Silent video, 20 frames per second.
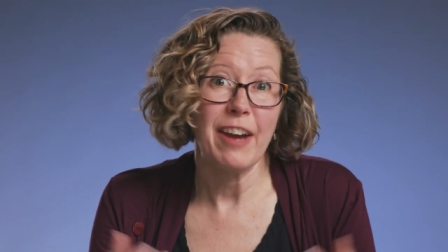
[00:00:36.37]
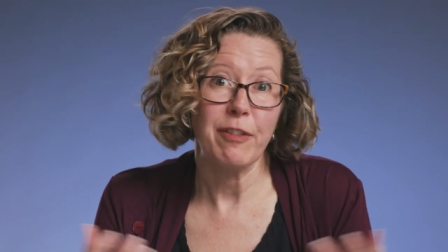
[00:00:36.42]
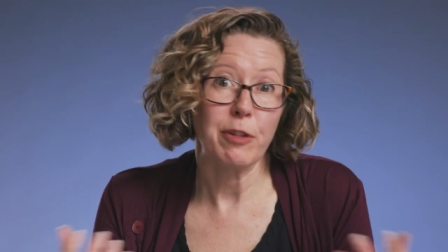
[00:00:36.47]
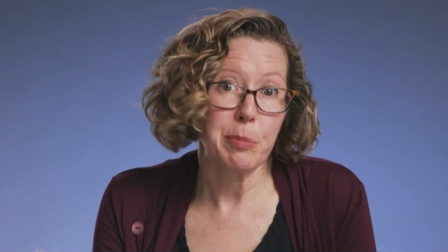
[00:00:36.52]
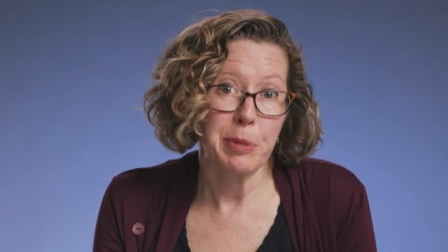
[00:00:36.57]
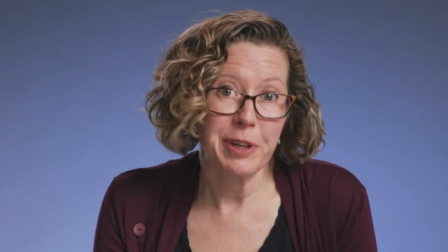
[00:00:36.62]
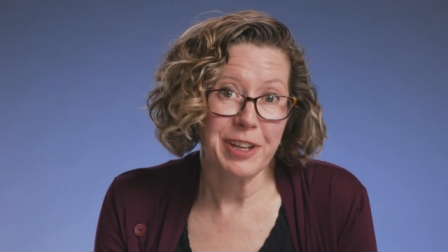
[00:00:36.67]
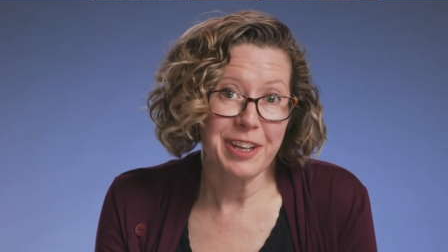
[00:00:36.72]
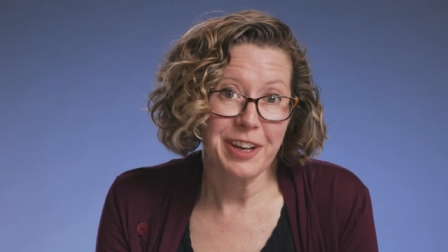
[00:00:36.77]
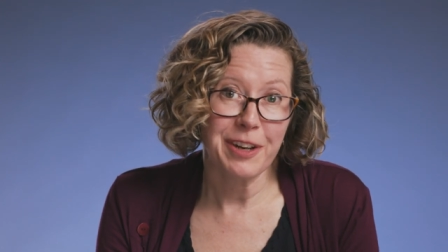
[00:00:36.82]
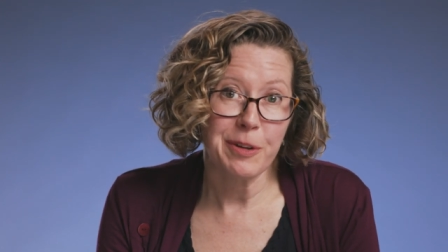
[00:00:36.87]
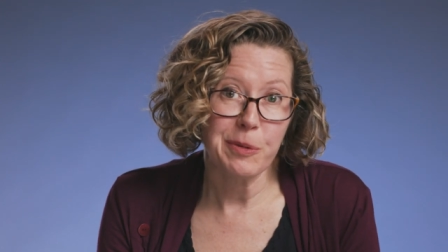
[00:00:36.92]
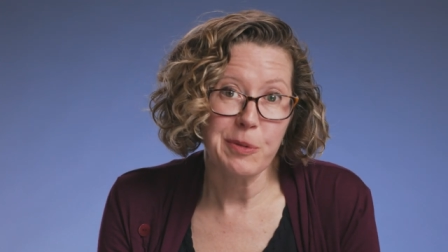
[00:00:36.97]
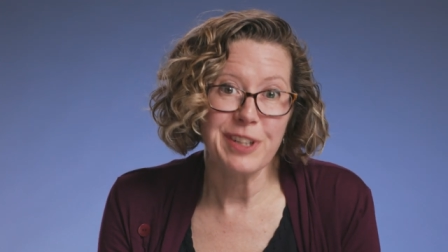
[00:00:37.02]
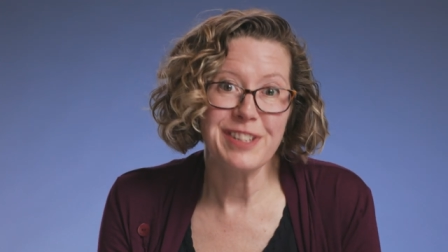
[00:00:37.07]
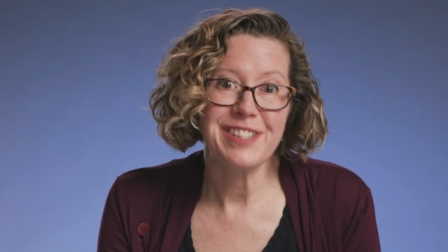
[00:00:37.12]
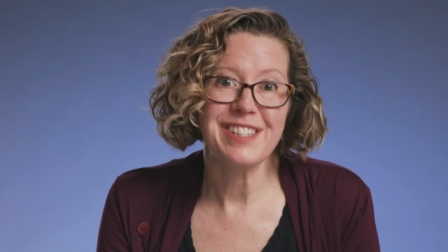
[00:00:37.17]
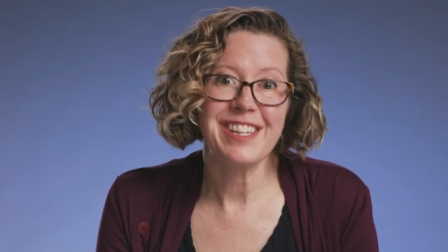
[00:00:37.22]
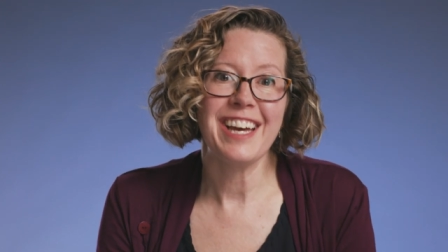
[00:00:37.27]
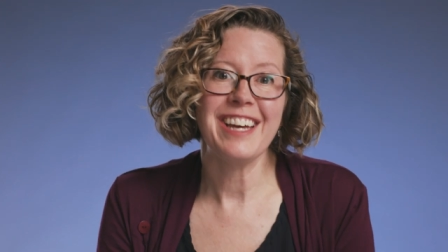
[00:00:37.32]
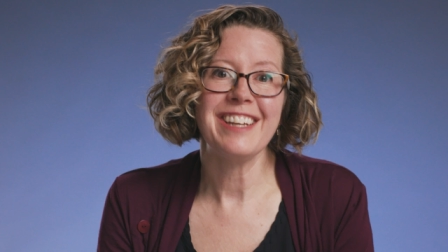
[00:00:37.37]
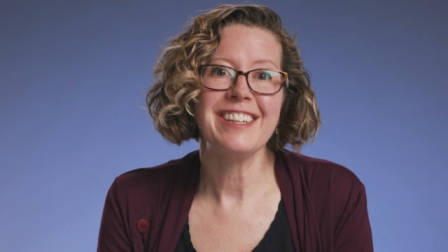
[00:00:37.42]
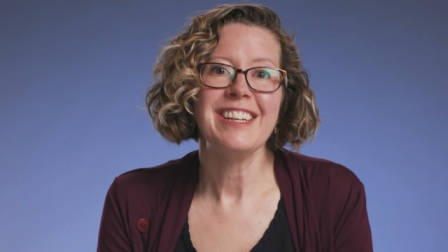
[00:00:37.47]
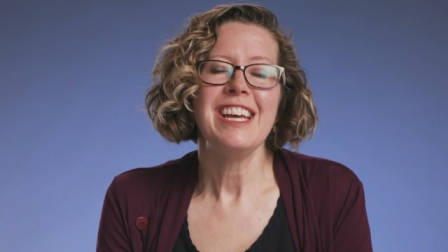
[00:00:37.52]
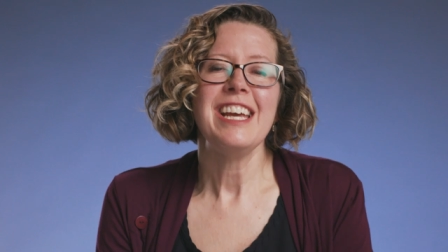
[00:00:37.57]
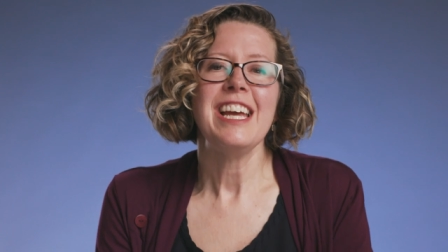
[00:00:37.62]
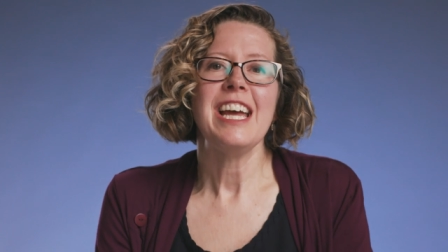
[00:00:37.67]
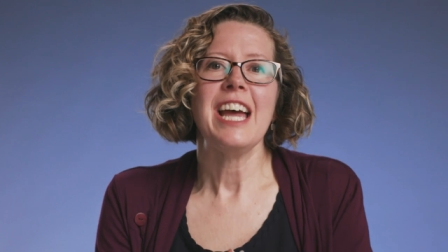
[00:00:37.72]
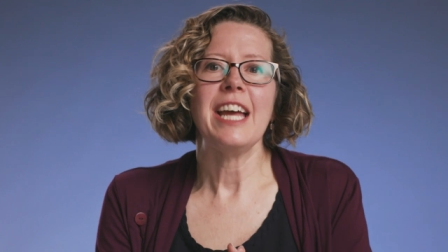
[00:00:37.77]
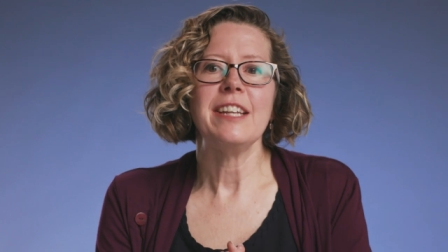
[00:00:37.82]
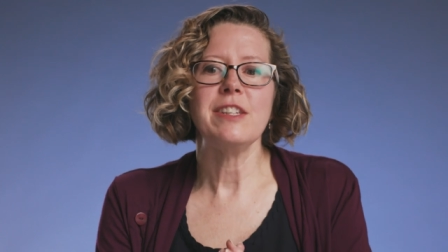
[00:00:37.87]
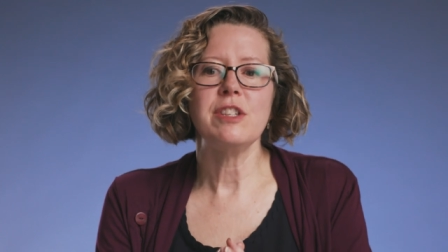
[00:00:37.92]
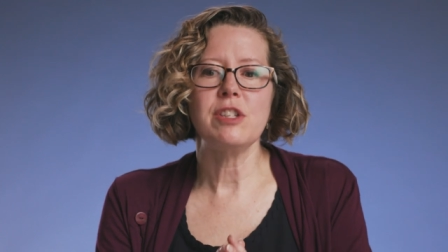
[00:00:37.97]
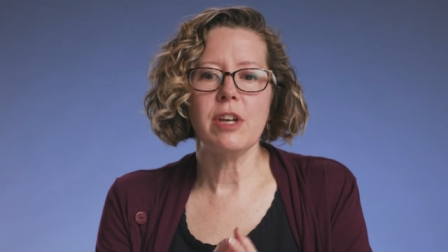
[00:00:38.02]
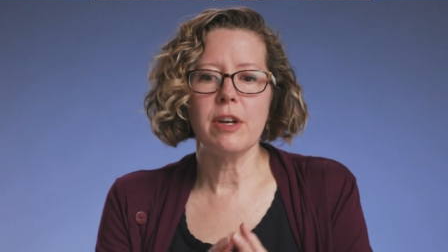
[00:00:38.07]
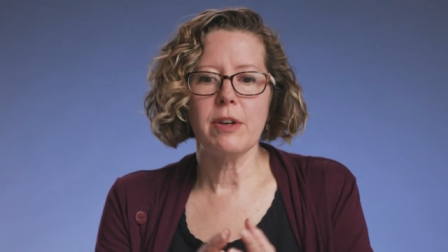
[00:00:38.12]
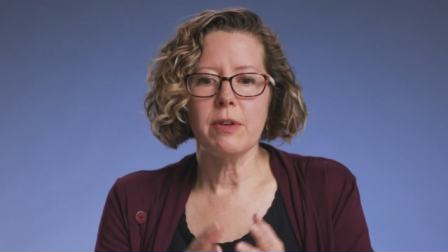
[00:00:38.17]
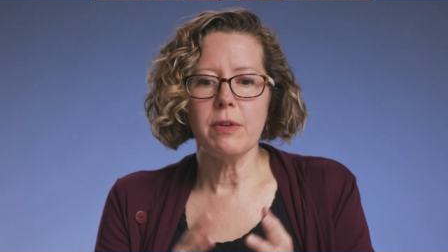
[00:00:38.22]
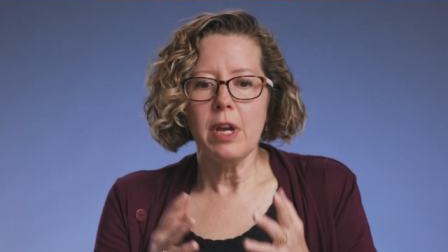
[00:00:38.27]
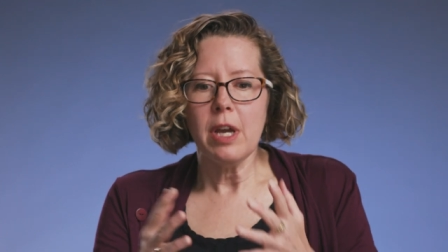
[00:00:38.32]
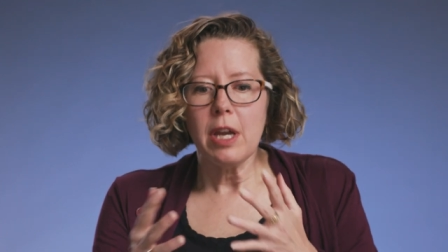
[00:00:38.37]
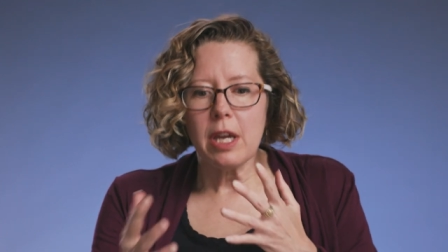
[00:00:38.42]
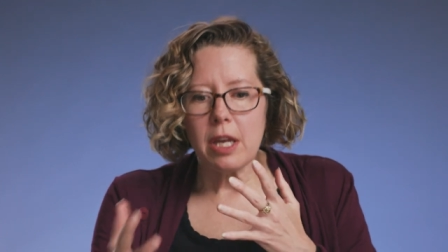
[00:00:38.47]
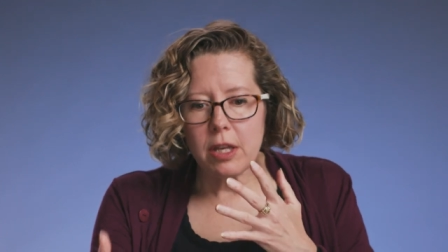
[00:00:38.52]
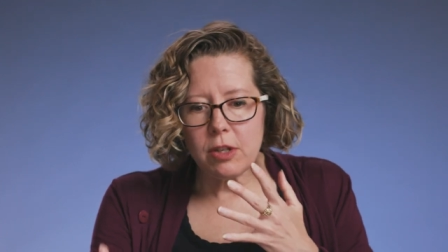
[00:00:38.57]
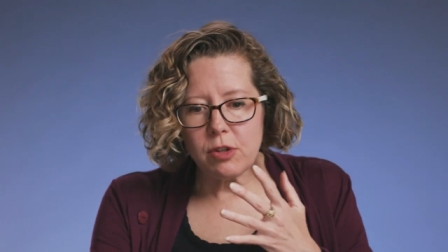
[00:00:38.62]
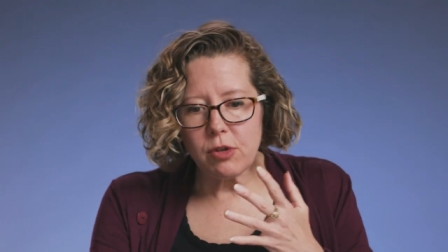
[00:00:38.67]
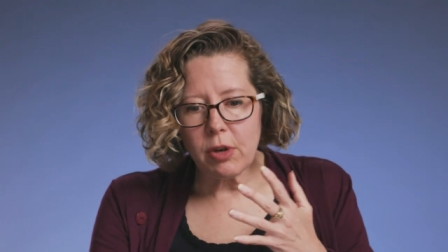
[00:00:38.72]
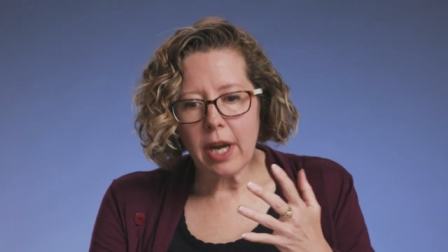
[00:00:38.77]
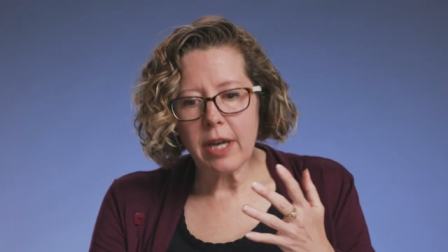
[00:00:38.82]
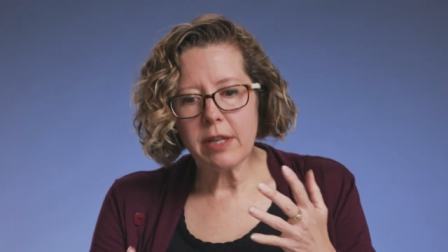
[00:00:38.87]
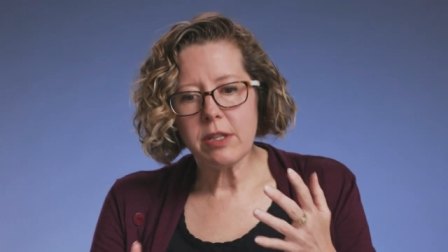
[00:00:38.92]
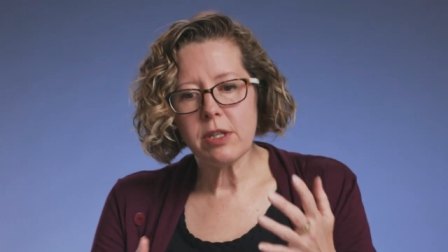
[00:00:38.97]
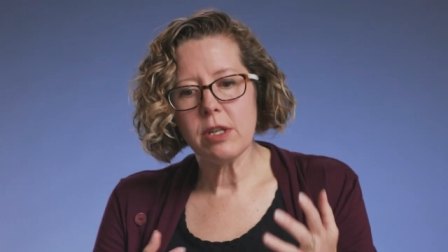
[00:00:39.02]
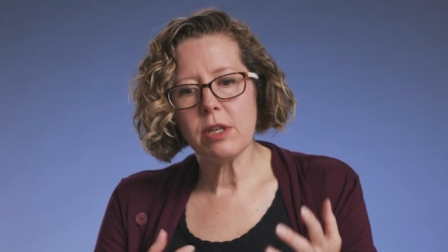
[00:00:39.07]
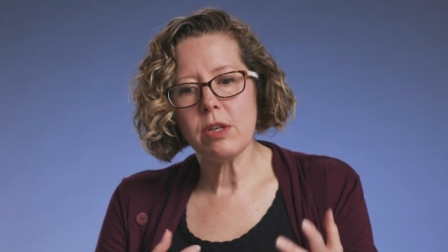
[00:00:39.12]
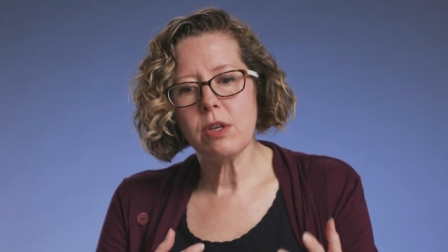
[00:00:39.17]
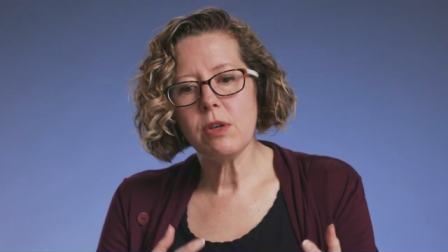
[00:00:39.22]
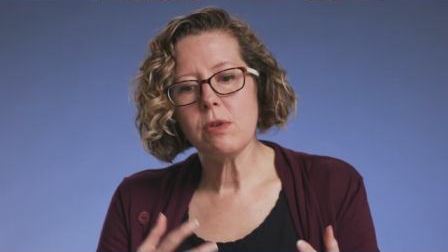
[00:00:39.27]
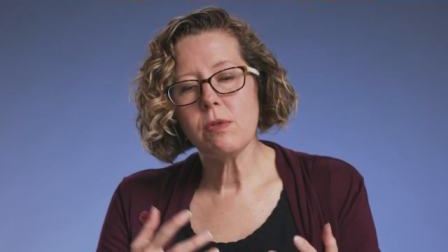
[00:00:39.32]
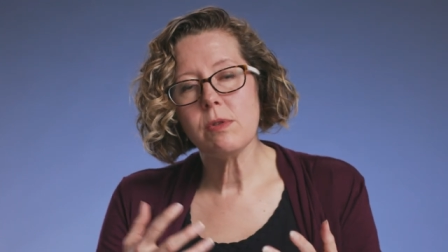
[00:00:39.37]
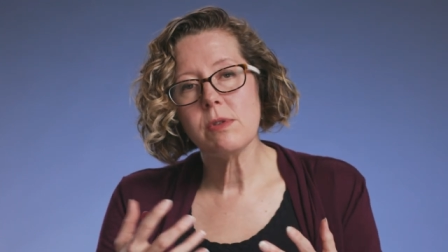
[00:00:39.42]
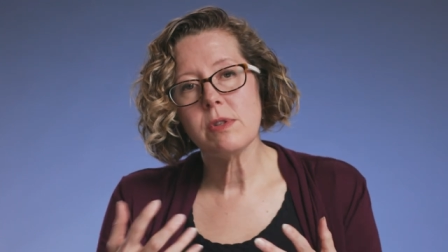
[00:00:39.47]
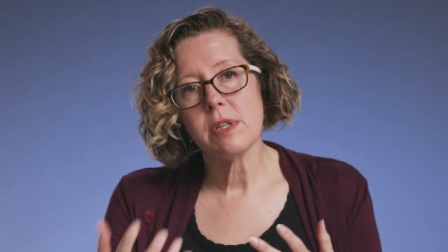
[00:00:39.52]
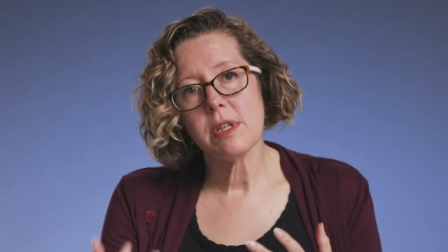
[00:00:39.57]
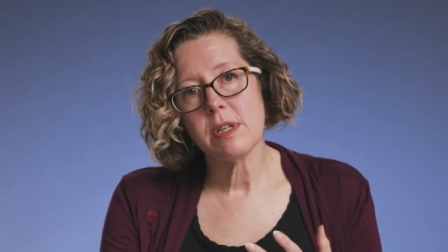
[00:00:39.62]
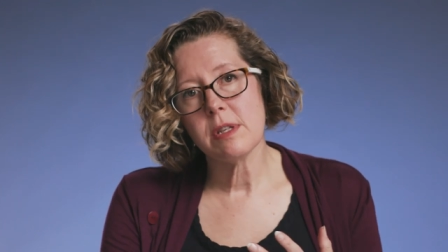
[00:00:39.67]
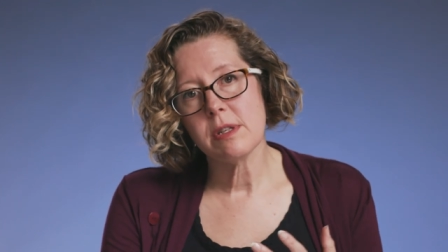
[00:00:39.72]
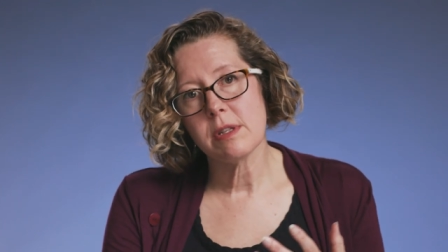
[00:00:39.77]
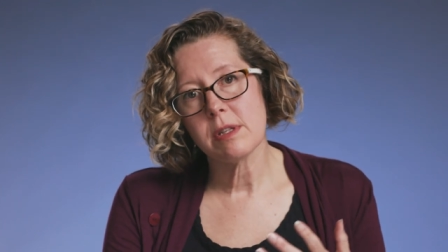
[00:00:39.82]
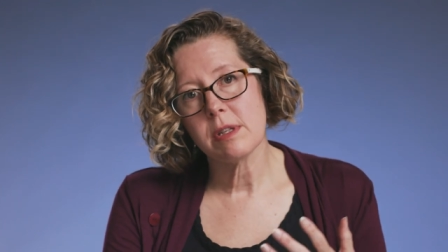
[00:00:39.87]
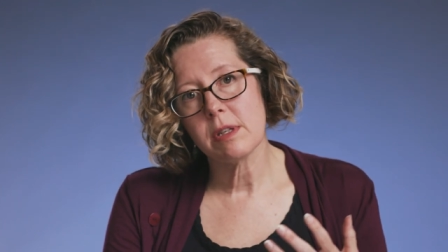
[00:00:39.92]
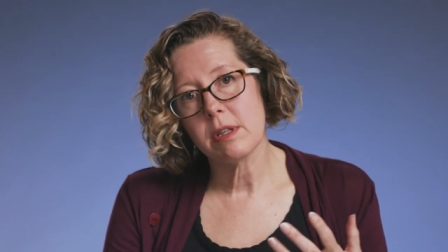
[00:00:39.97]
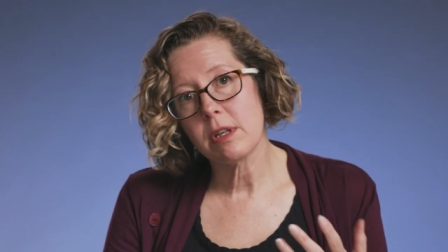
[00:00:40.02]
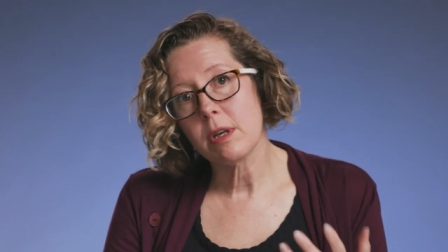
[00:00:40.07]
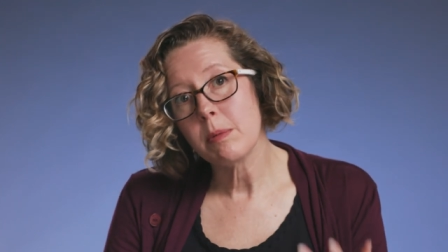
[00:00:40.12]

Everybody kind of wants that. And so he tried to use these